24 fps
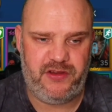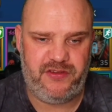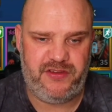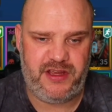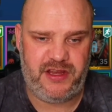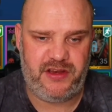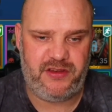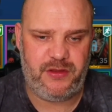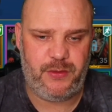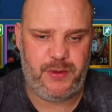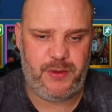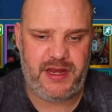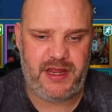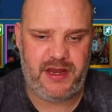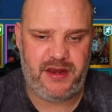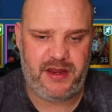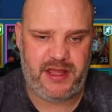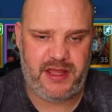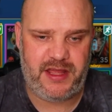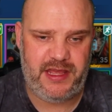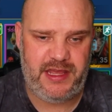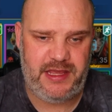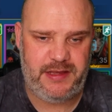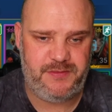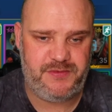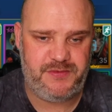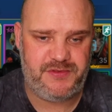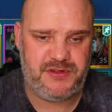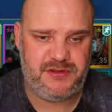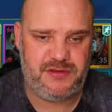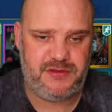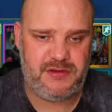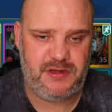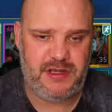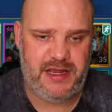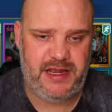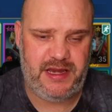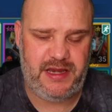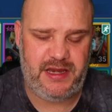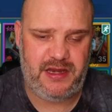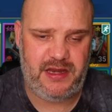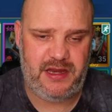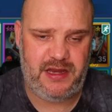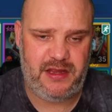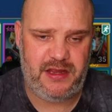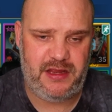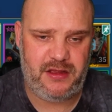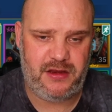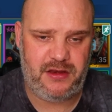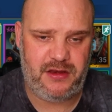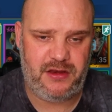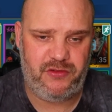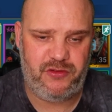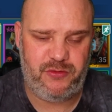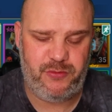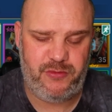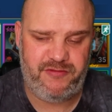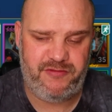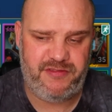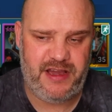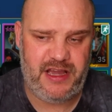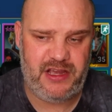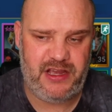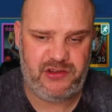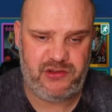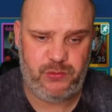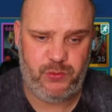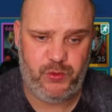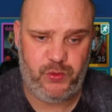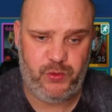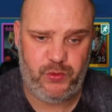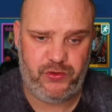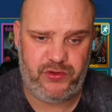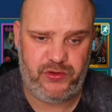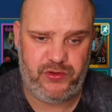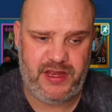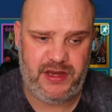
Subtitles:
He can do any of the keeps, and you can use him in faction wars,